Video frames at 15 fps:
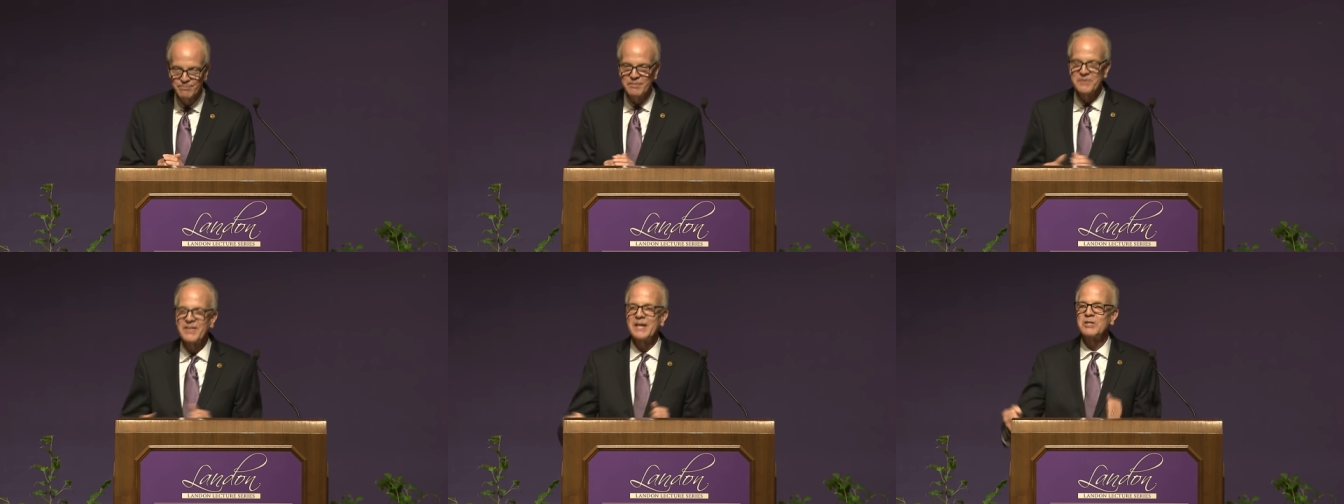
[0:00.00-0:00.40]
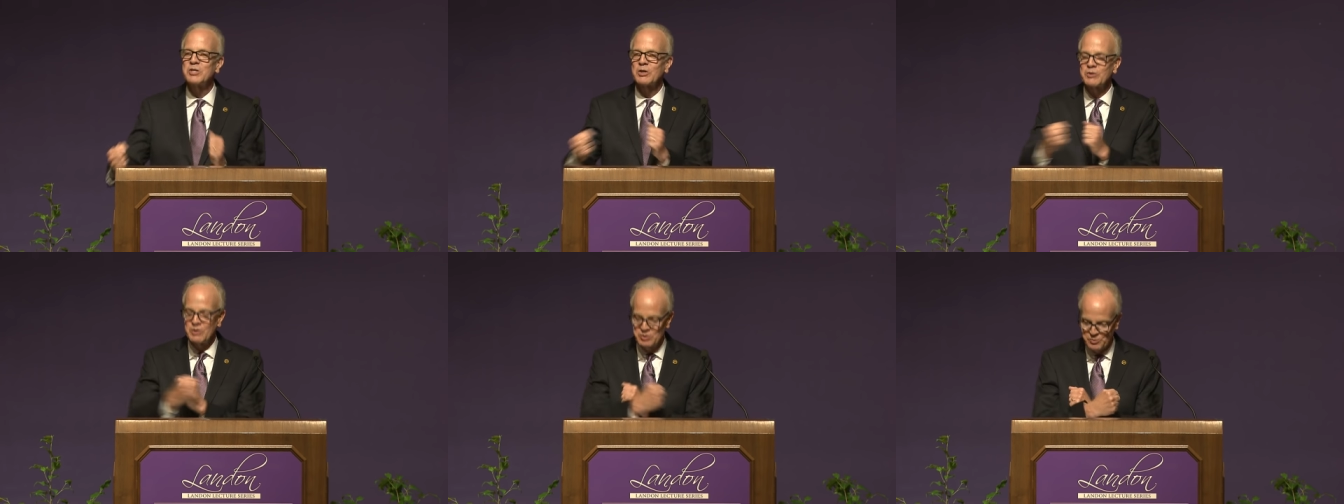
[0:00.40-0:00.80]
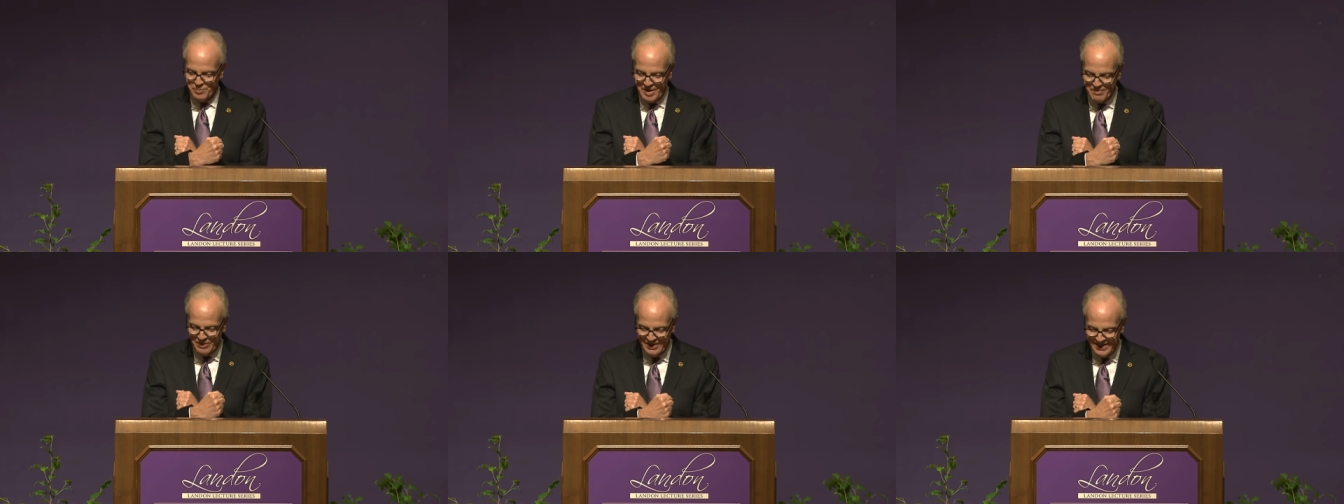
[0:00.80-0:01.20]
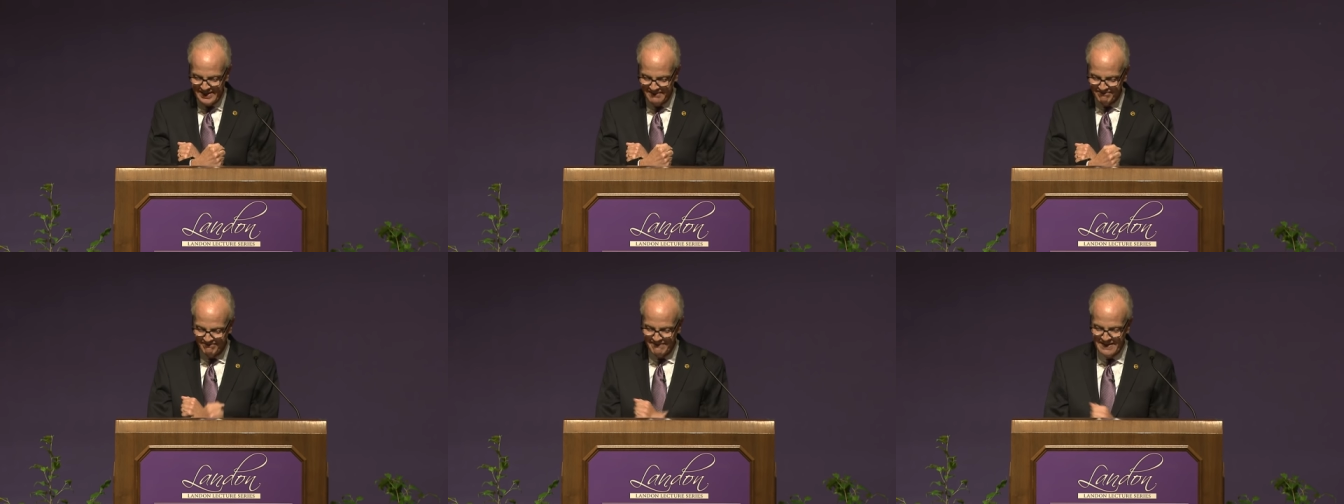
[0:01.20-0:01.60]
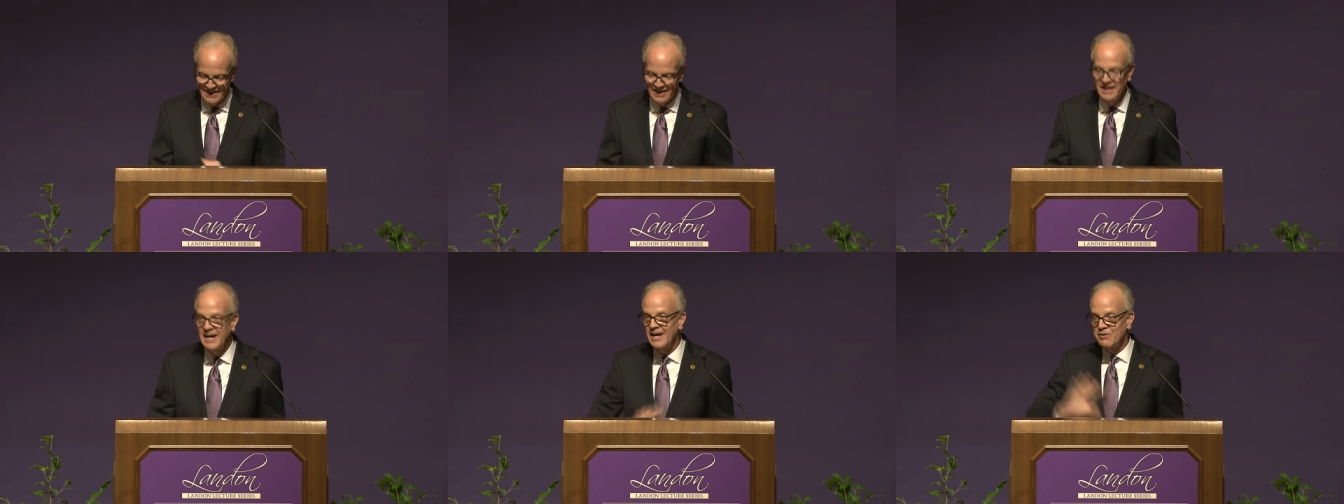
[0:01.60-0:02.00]
But they took those people in.
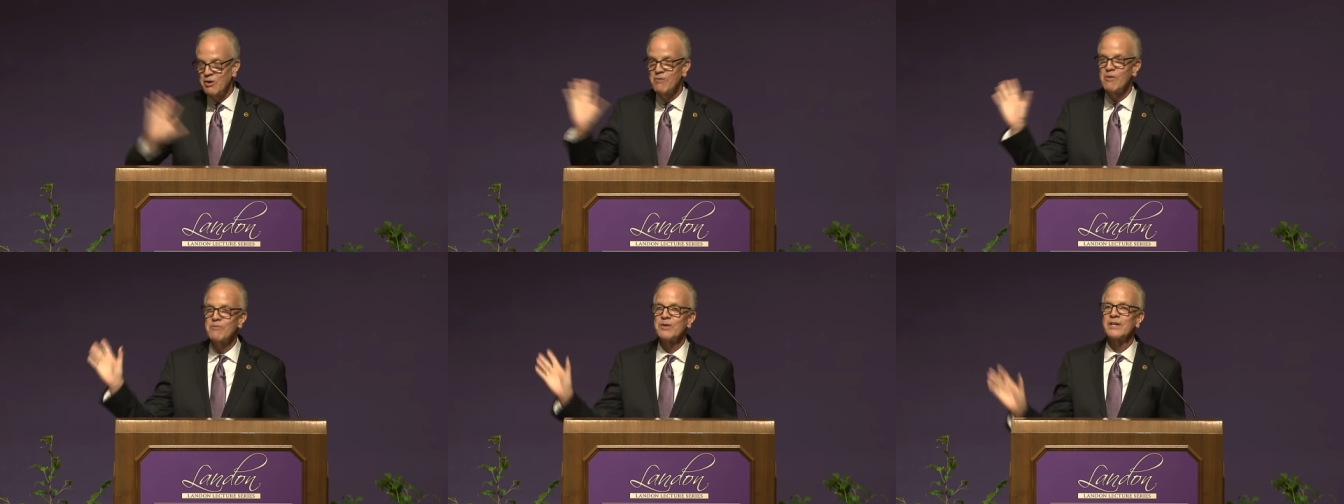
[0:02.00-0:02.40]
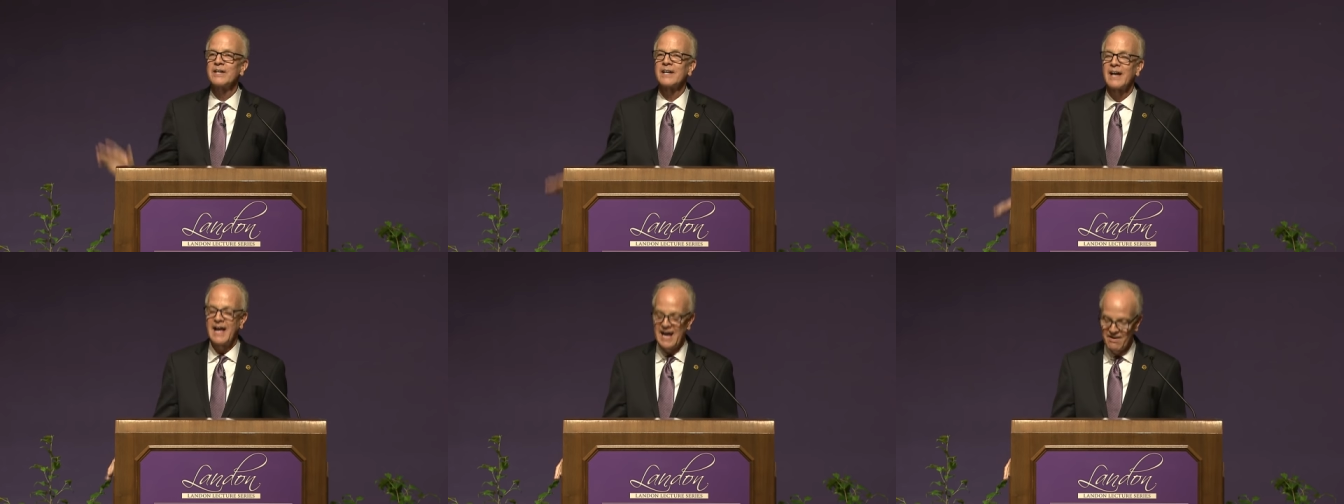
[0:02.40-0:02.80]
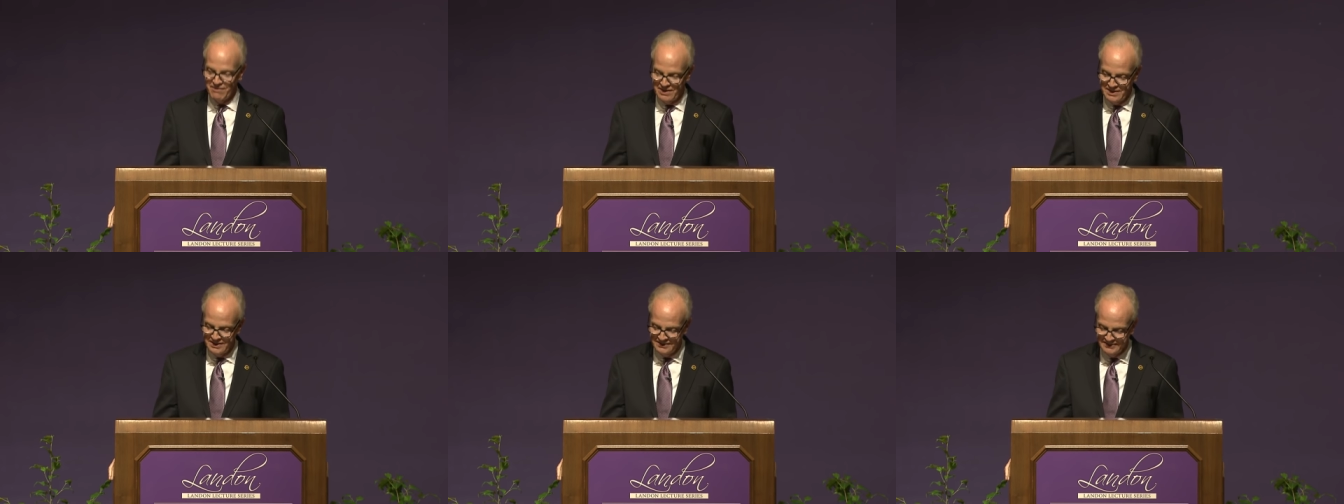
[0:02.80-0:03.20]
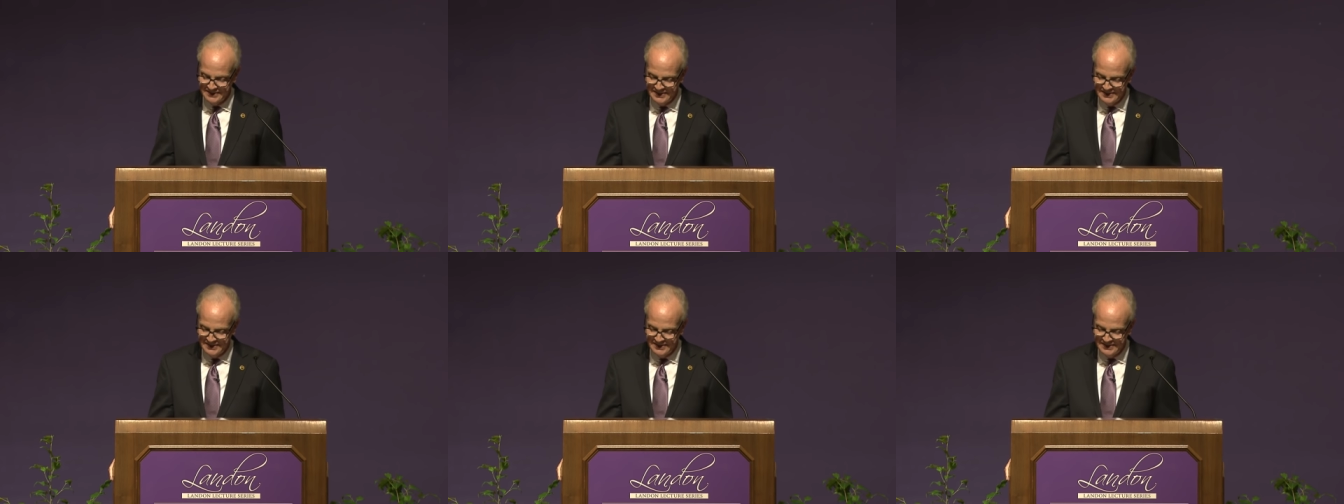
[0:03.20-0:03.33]
I drove over to Haviland.